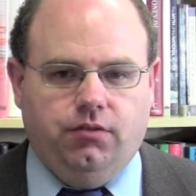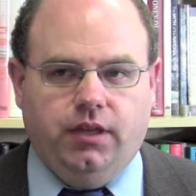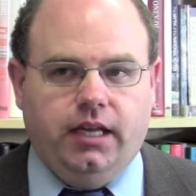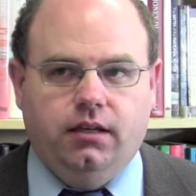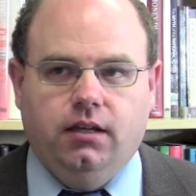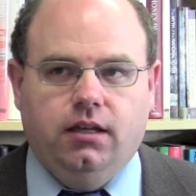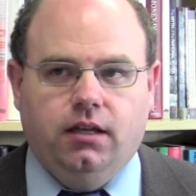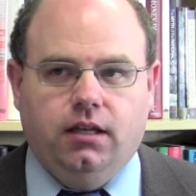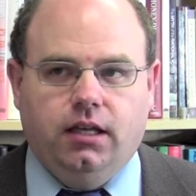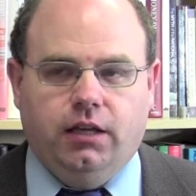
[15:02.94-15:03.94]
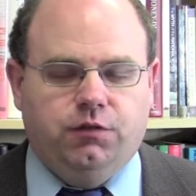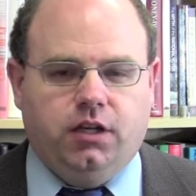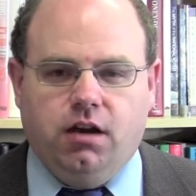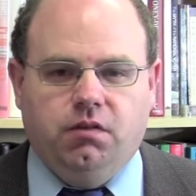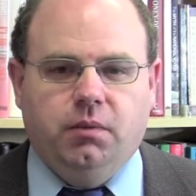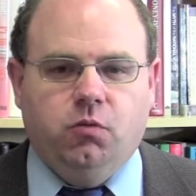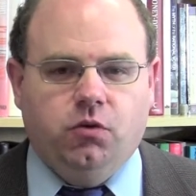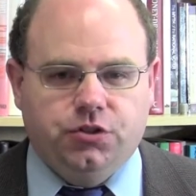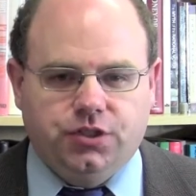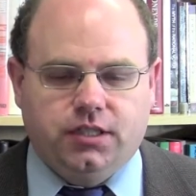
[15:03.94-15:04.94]
That if the government
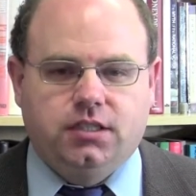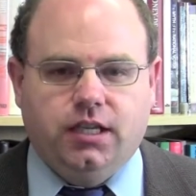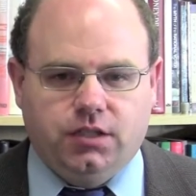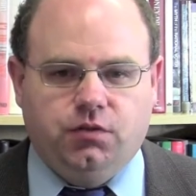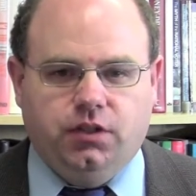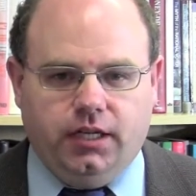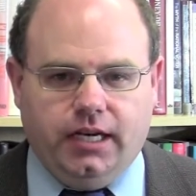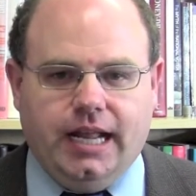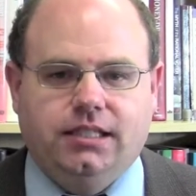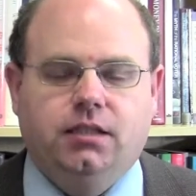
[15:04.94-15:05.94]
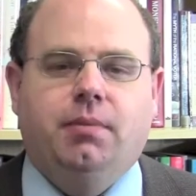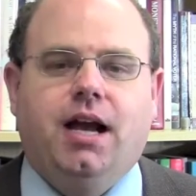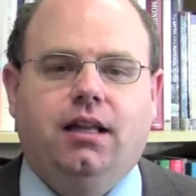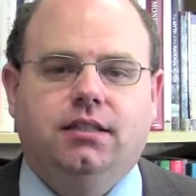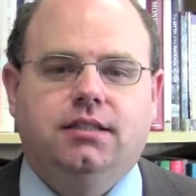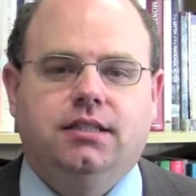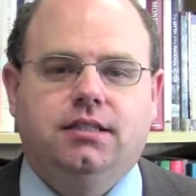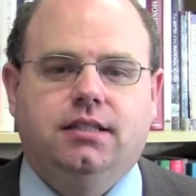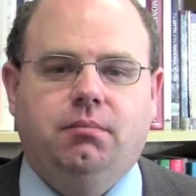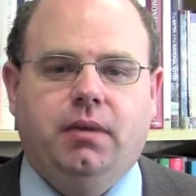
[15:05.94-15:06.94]
were successful in enacting
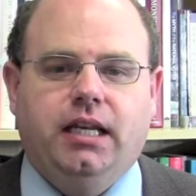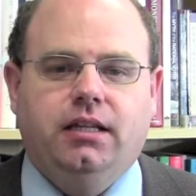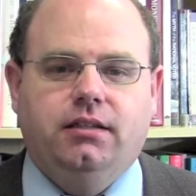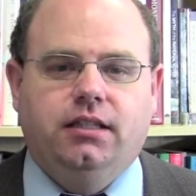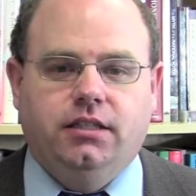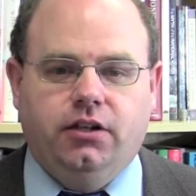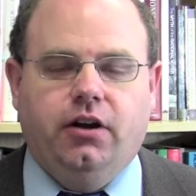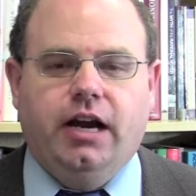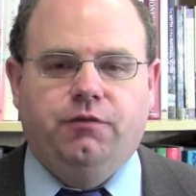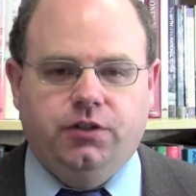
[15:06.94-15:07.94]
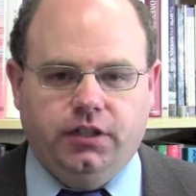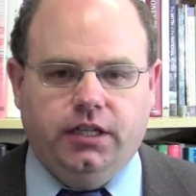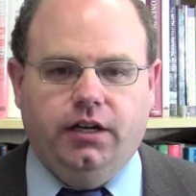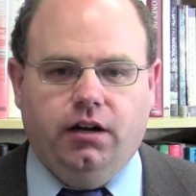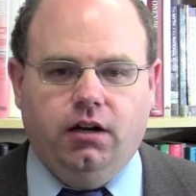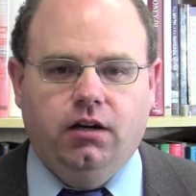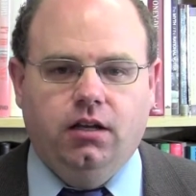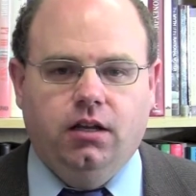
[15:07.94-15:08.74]
policies that made it that year after year